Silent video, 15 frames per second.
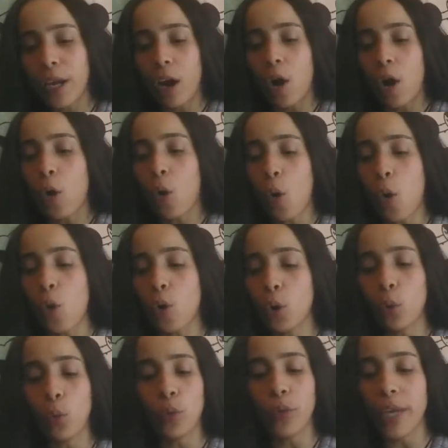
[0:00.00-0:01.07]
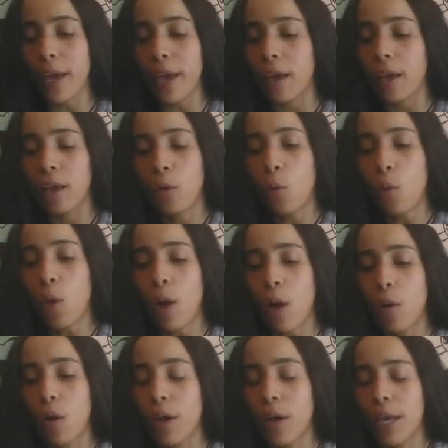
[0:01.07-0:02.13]
a whole new, yeah,
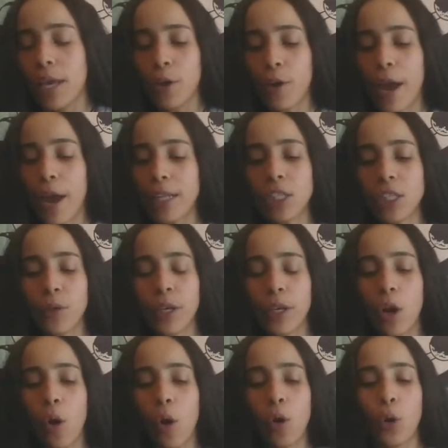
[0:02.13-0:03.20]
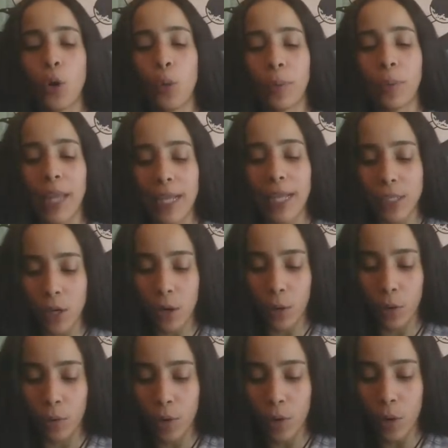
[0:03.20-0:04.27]
wow. You're entering a whole new
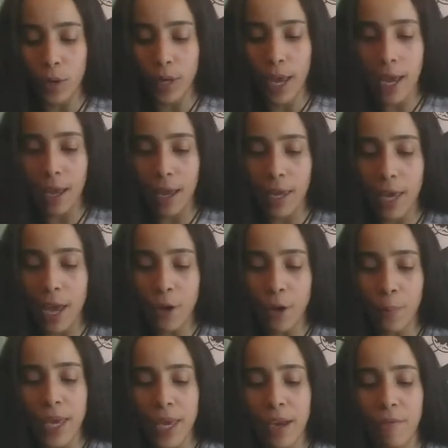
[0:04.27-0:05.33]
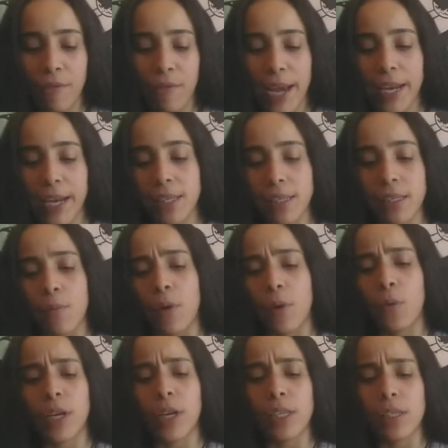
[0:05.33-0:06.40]
plateau, okay? Yeah, you're being invited
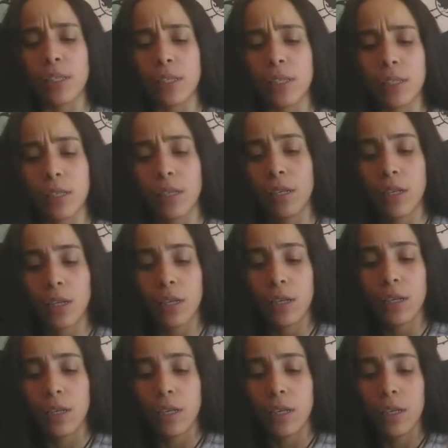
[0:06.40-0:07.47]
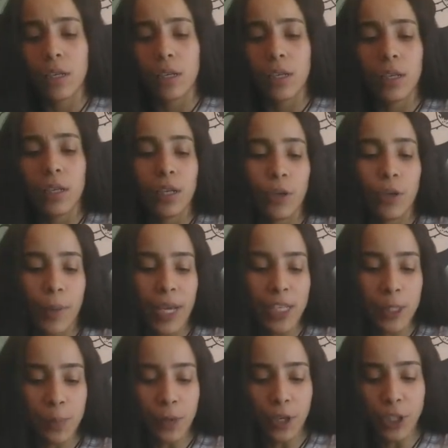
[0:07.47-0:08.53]
somewhere. What is this? You're being
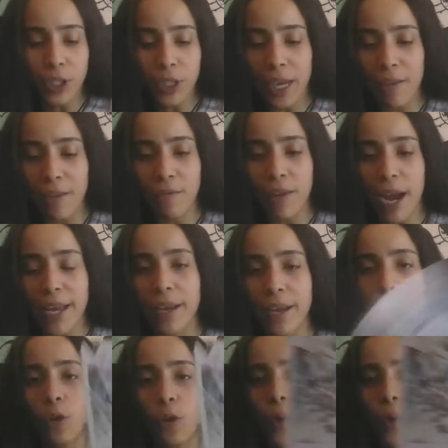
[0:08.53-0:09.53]
spiritually invited. Look, we